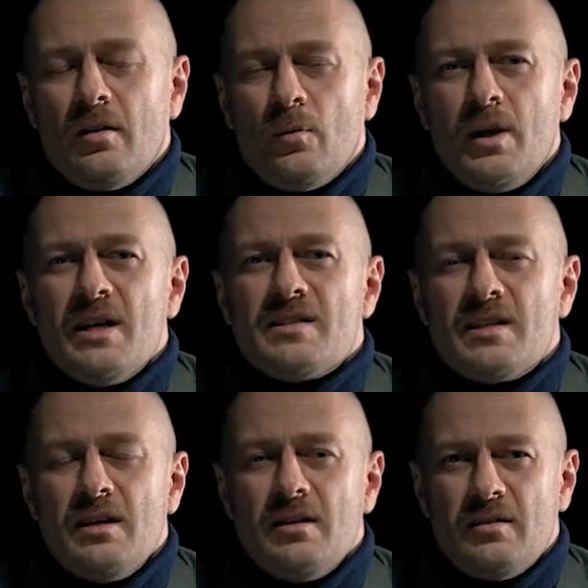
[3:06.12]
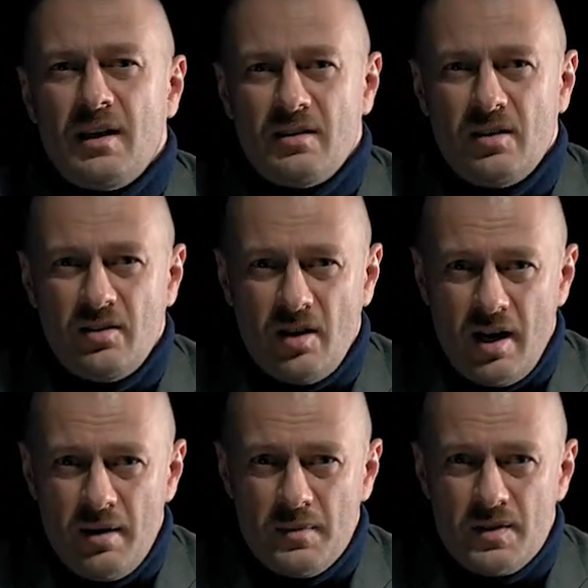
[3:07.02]
We can see that the
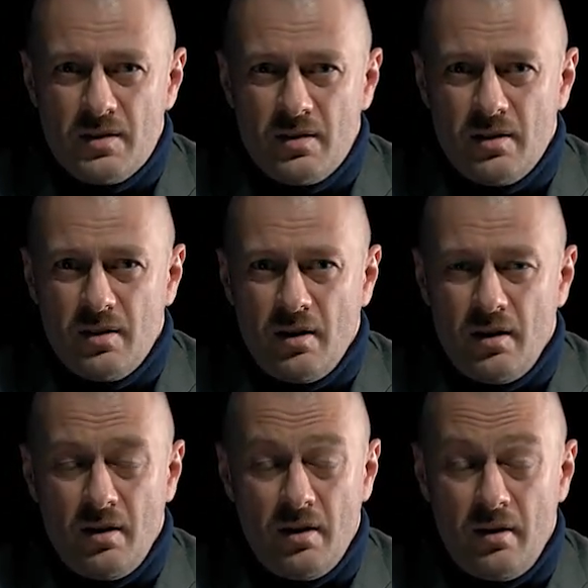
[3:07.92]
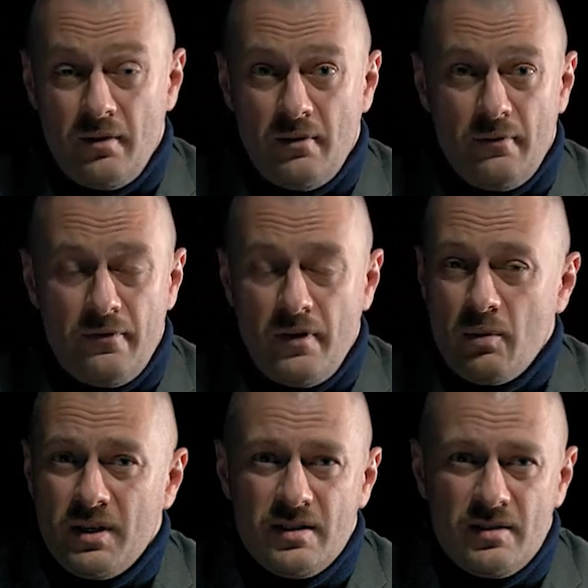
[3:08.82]
times are
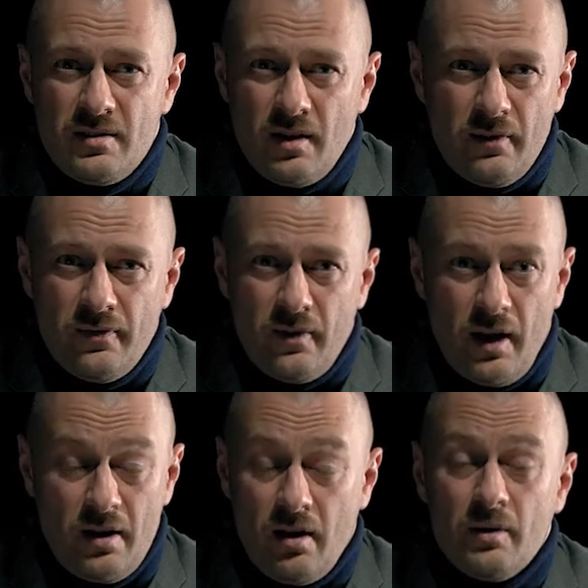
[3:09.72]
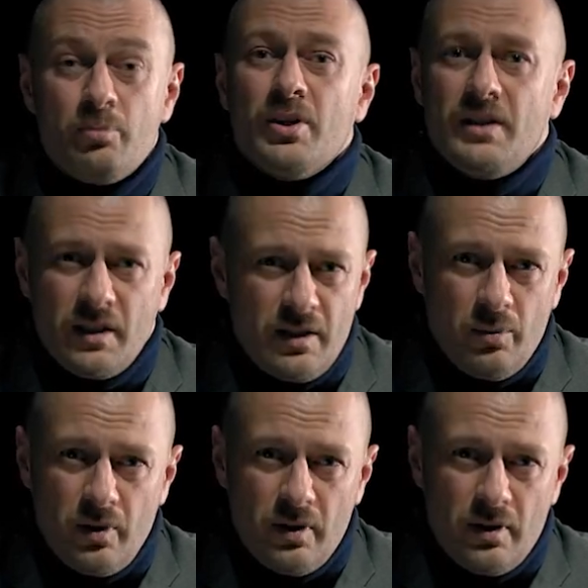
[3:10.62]
very tough and unpredictable.